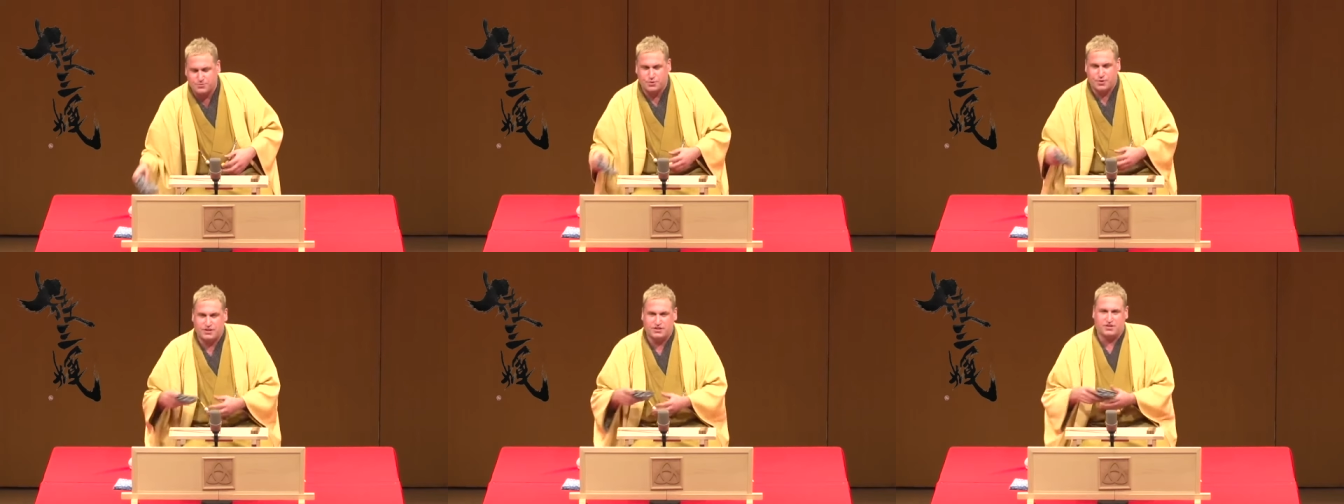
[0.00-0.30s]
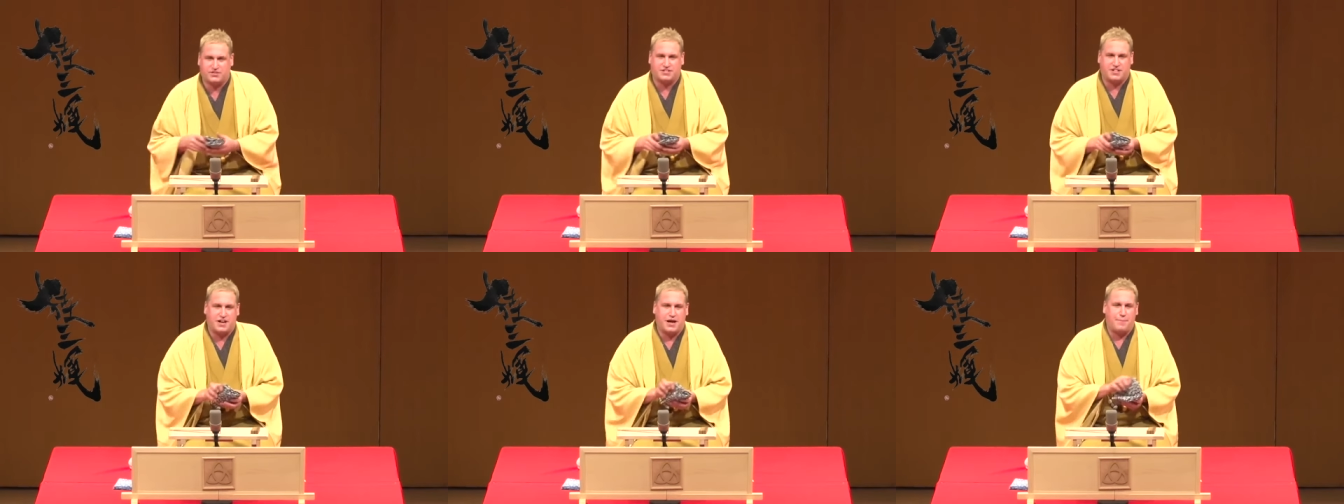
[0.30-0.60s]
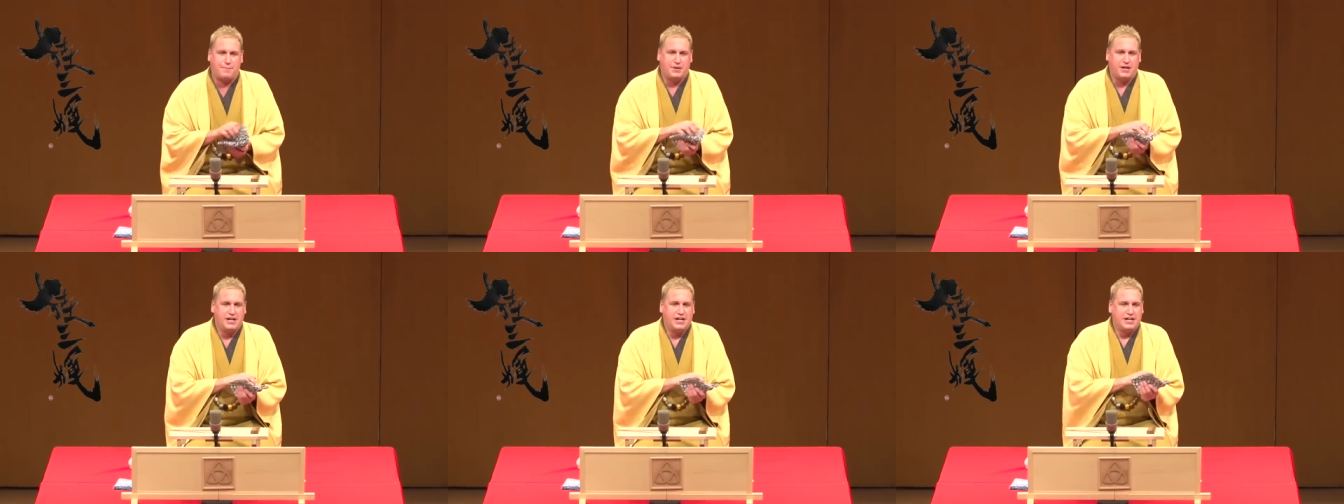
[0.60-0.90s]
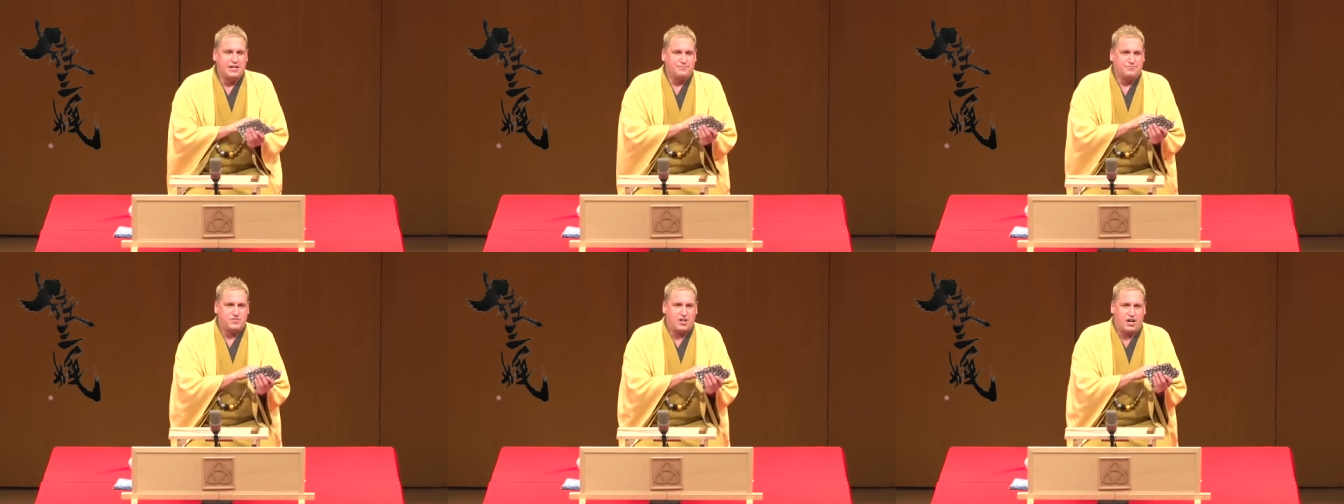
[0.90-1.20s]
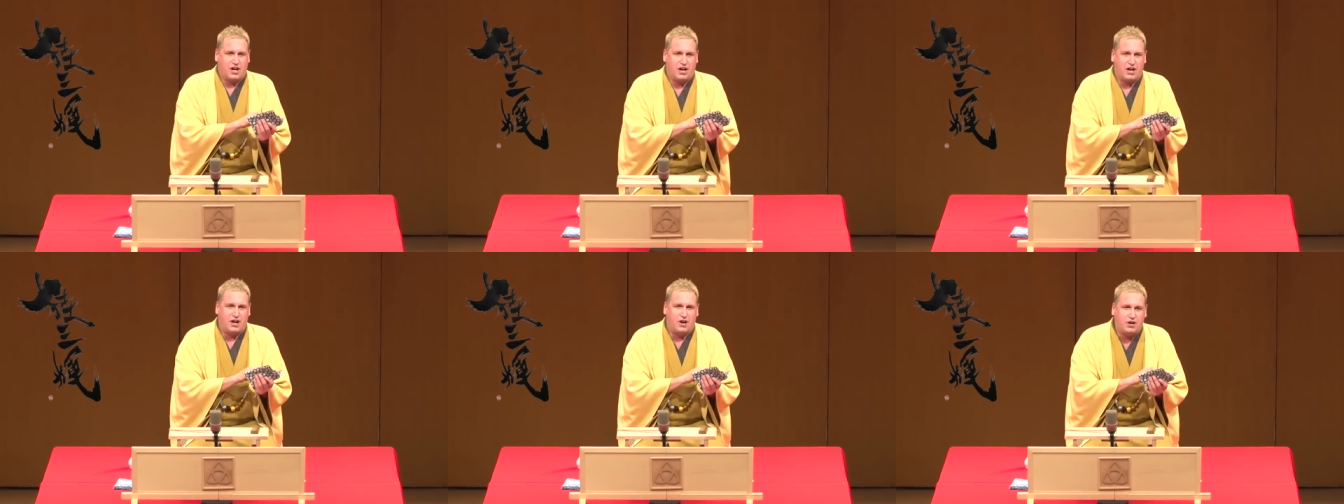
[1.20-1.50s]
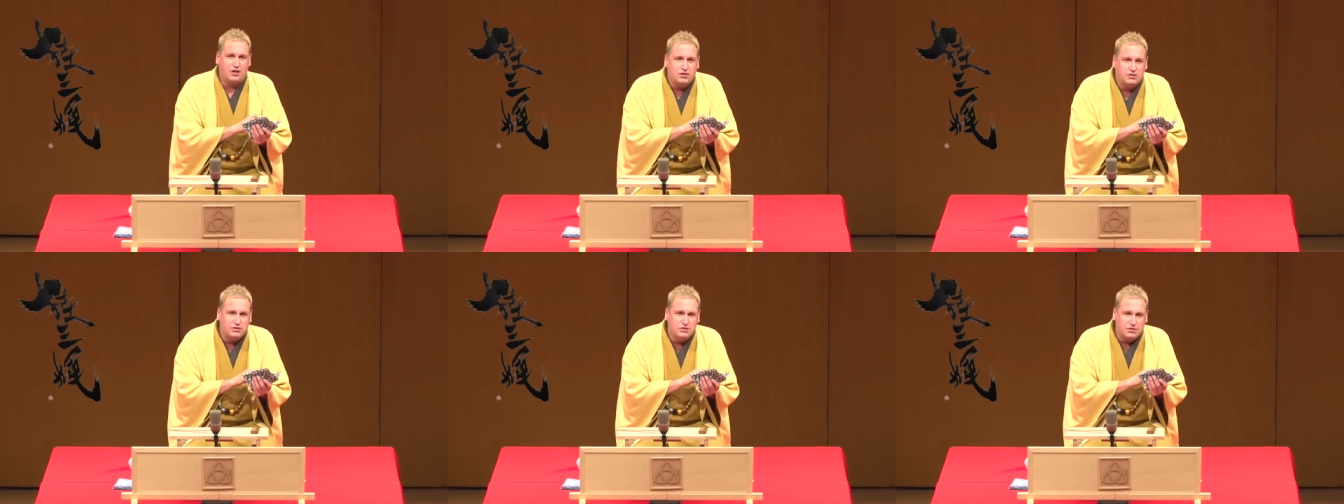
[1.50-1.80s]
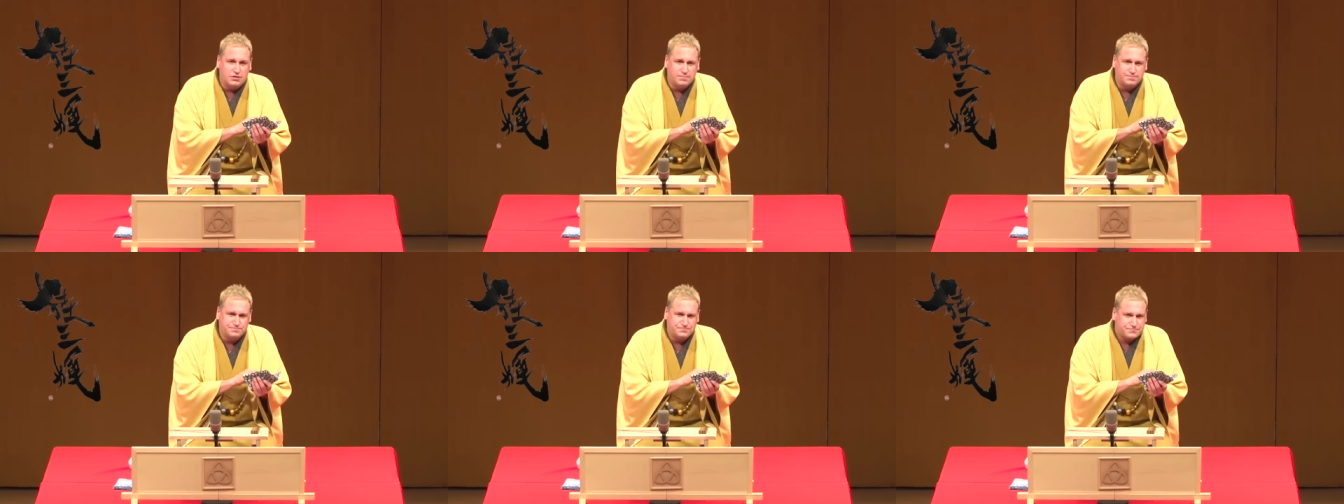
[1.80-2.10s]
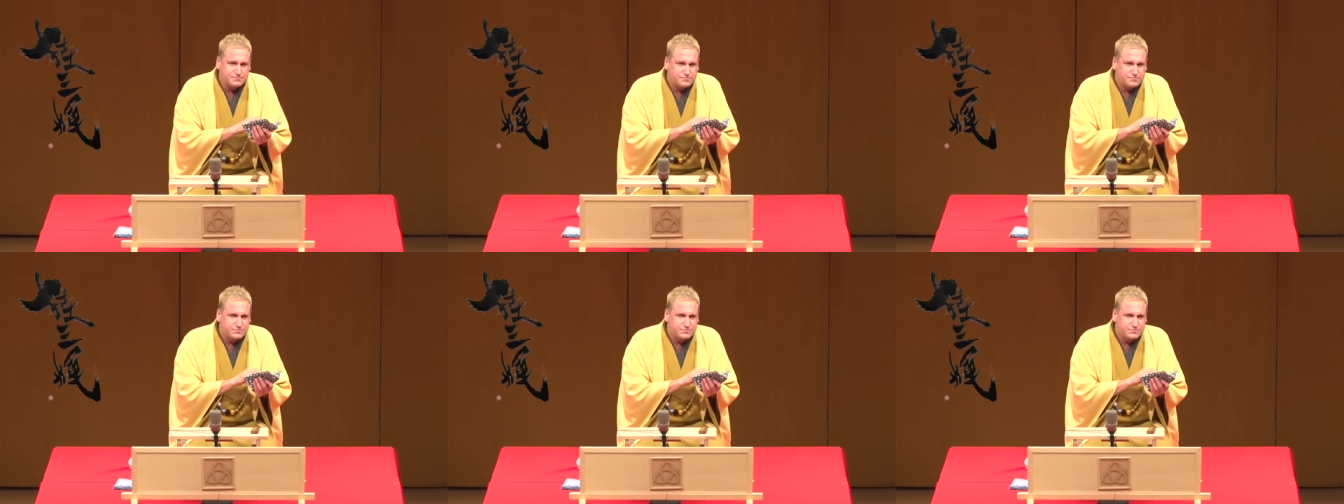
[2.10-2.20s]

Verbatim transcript: so I looked it up uh, on Google,